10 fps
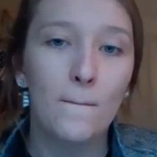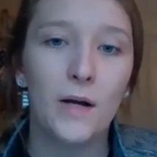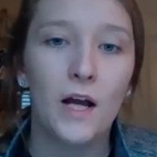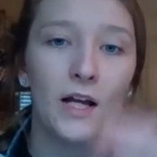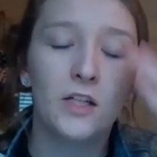
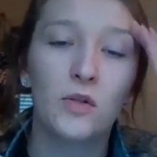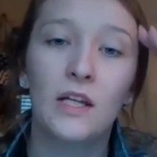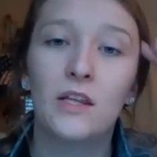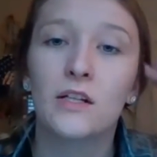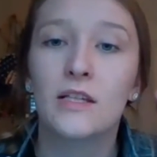But you can
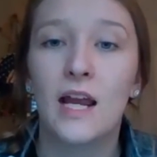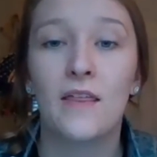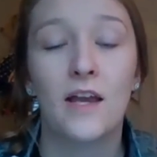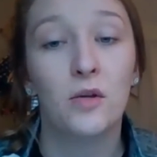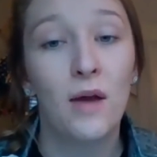either say
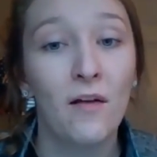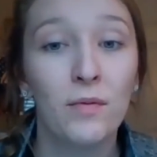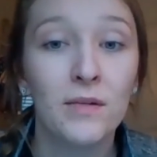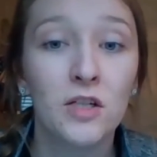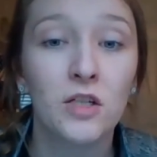that you have
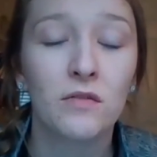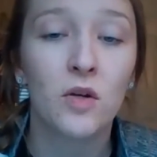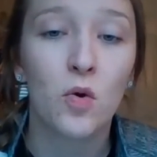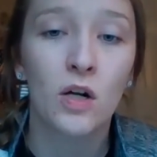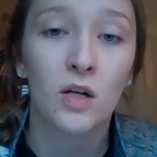permission to
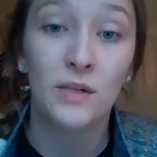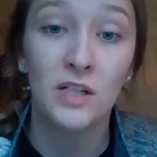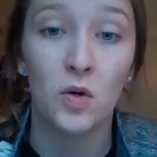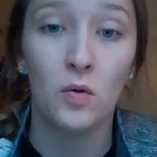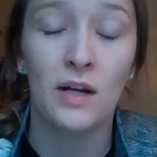record or we
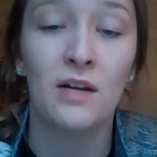don't.